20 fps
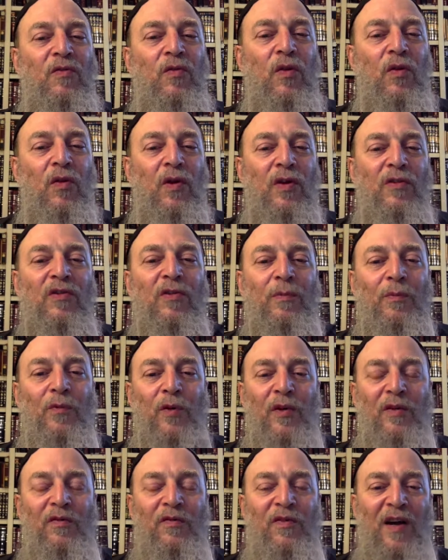drawn to more
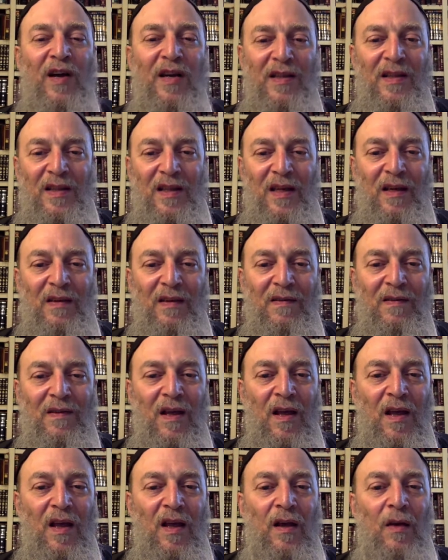refined things,
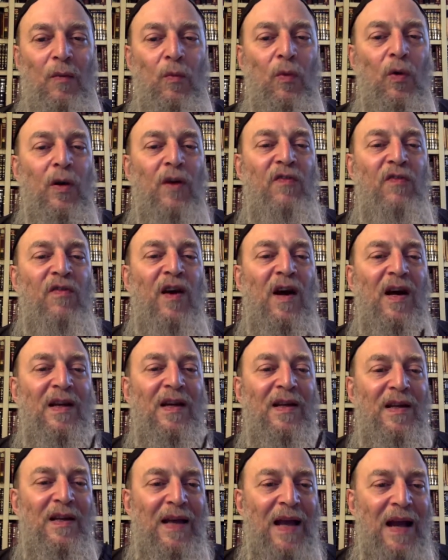more
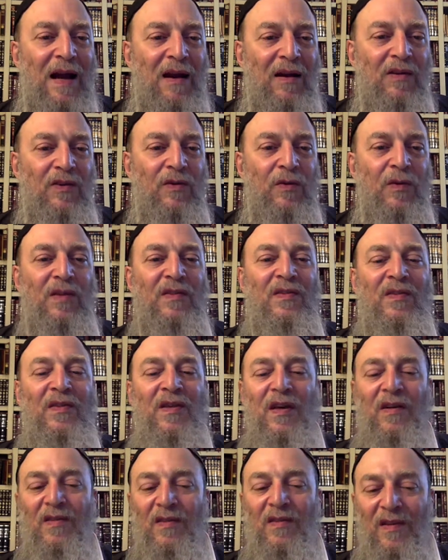refined
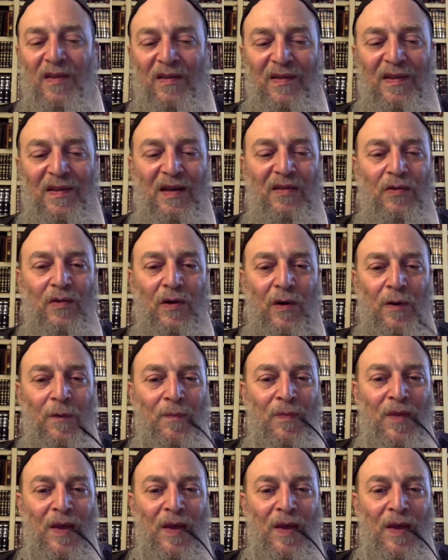characteristics, etc.